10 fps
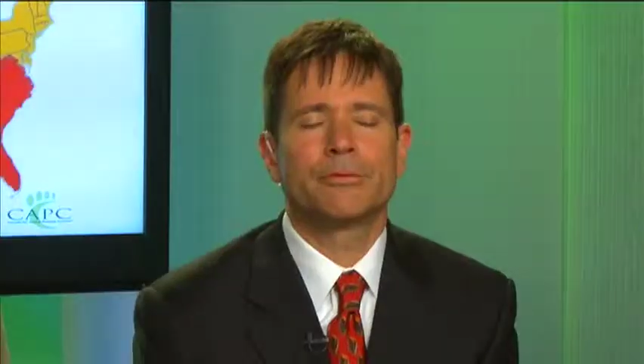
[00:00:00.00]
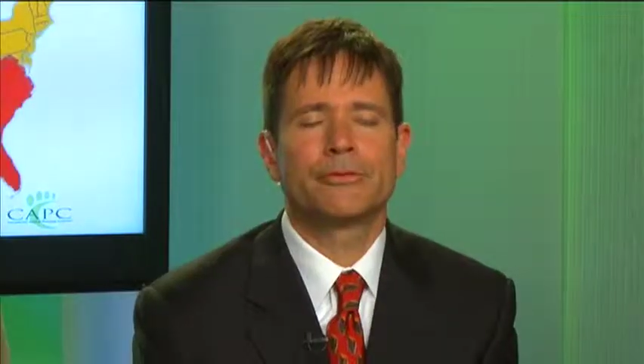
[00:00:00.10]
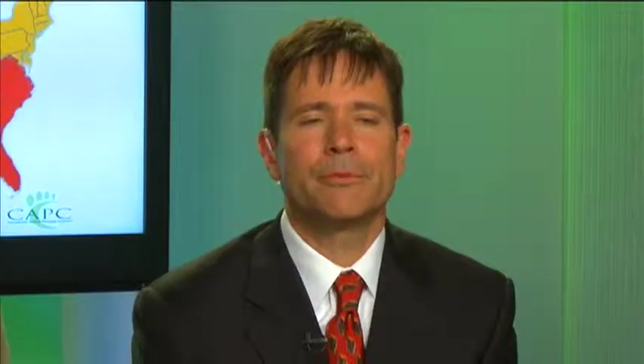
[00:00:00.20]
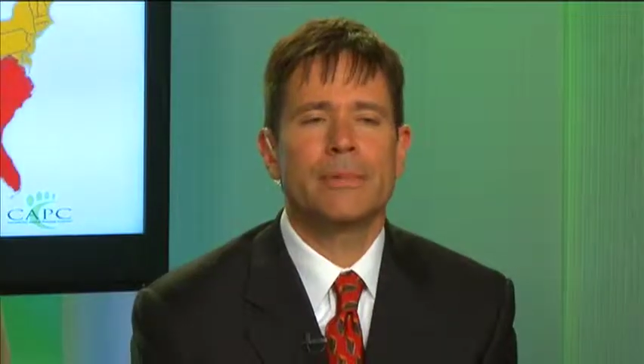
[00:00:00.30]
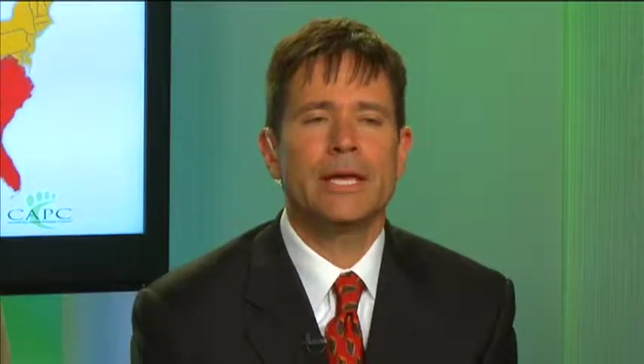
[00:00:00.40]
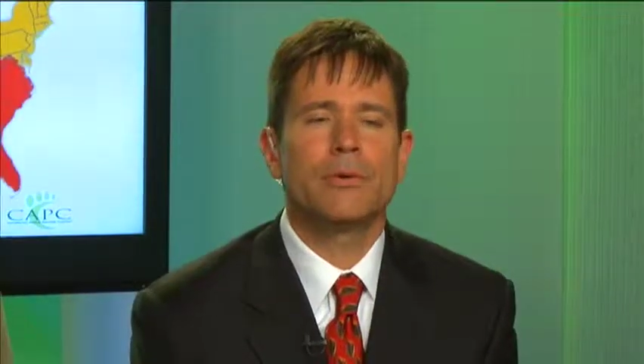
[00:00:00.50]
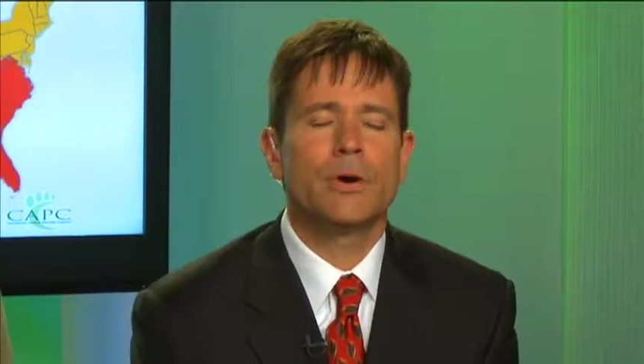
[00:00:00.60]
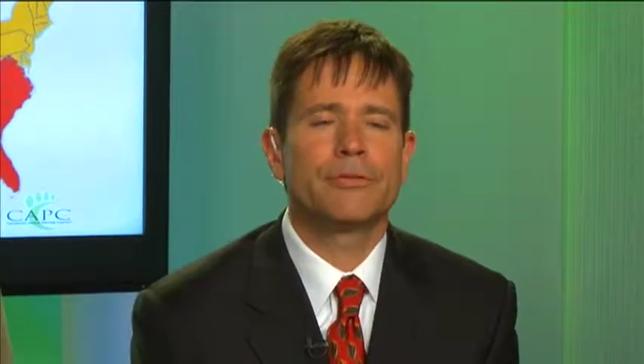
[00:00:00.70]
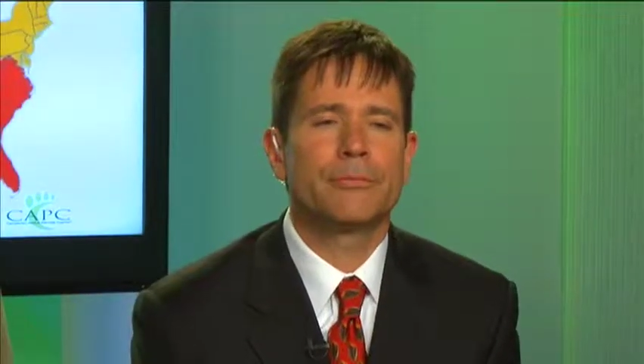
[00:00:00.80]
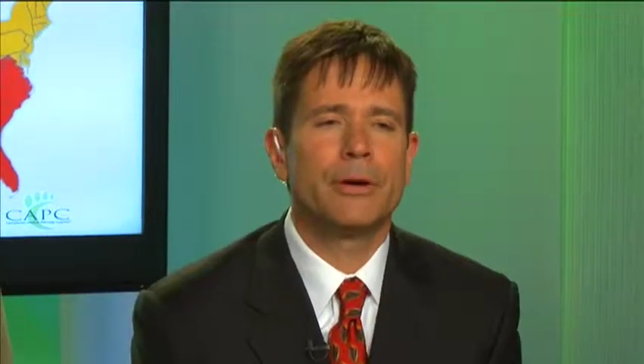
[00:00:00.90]
to me,
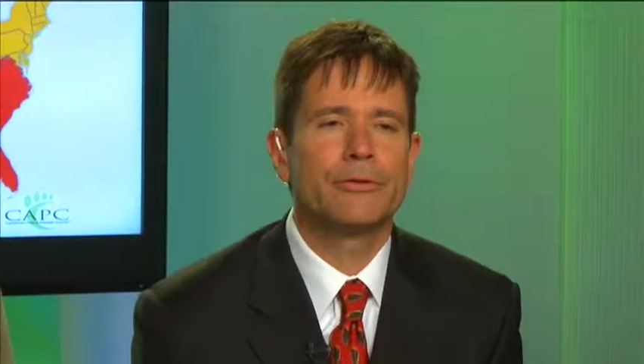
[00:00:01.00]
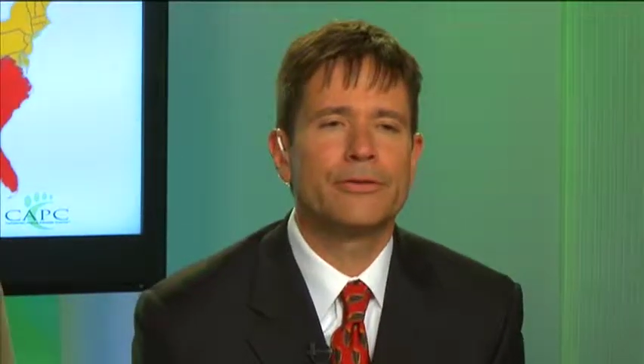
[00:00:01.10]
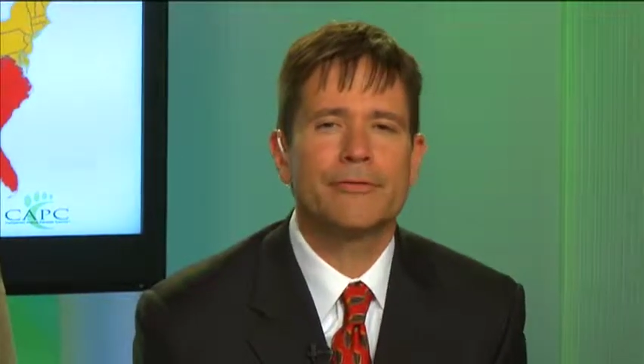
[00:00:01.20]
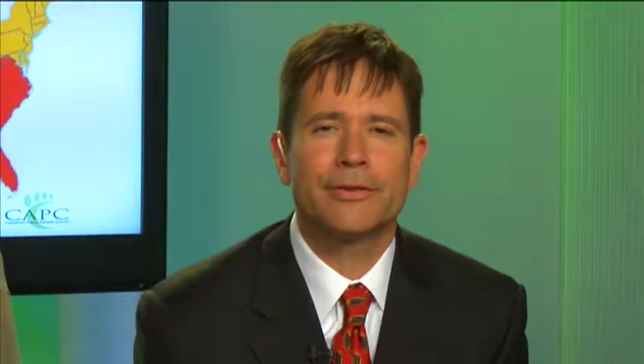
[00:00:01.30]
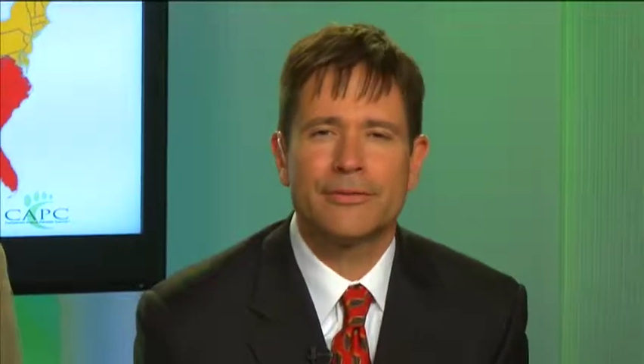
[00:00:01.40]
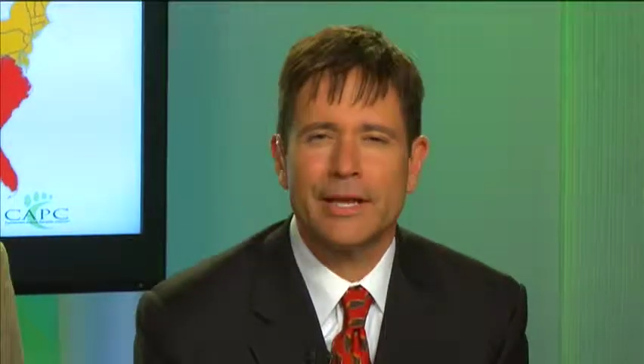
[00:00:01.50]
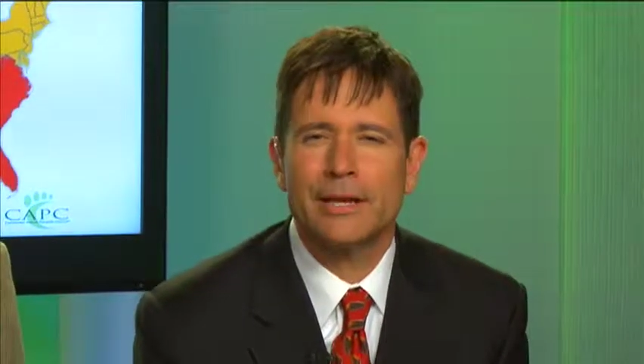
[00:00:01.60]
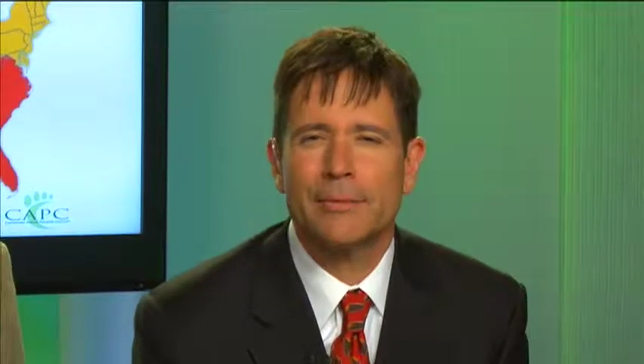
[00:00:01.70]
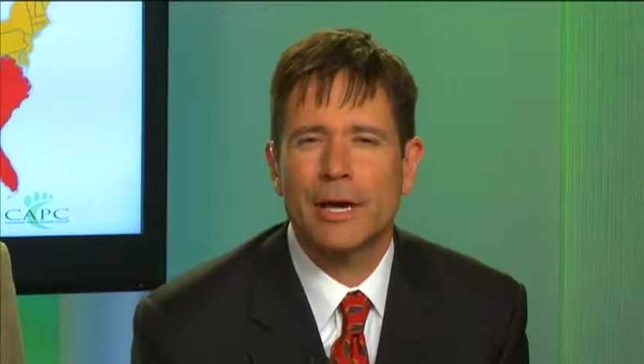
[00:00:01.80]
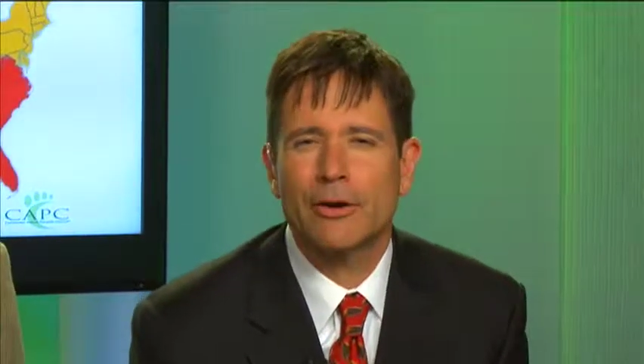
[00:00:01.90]
what's most
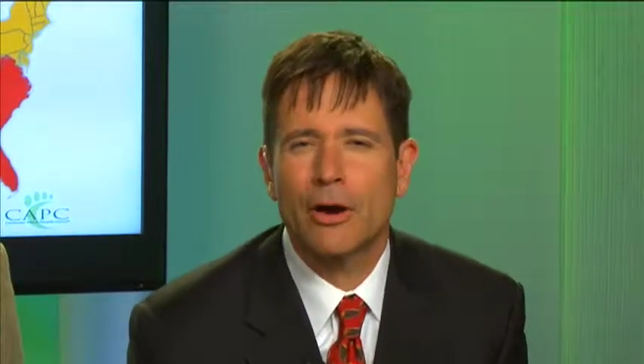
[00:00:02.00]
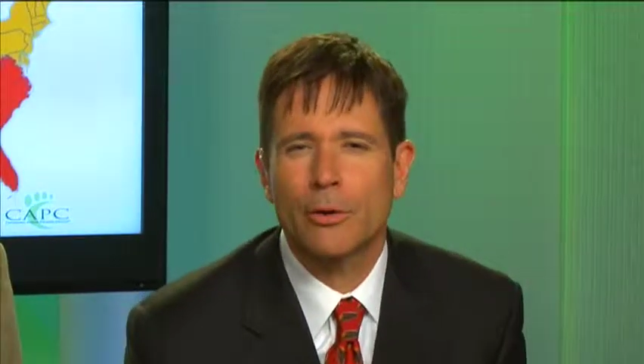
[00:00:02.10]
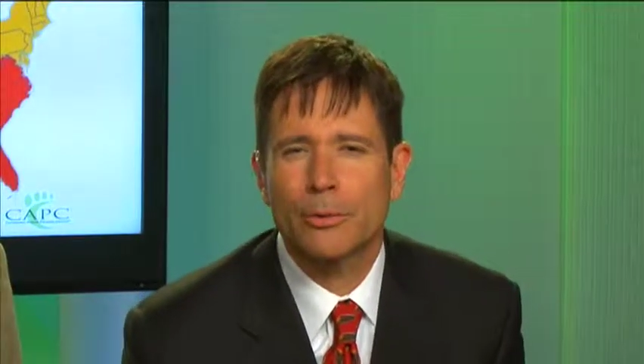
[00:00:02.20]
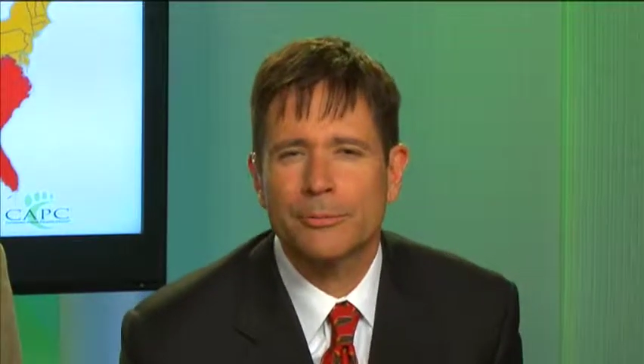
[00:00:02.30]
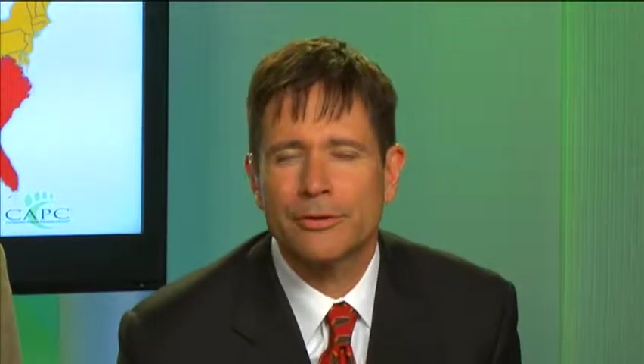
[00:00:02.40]
devastating about heartworm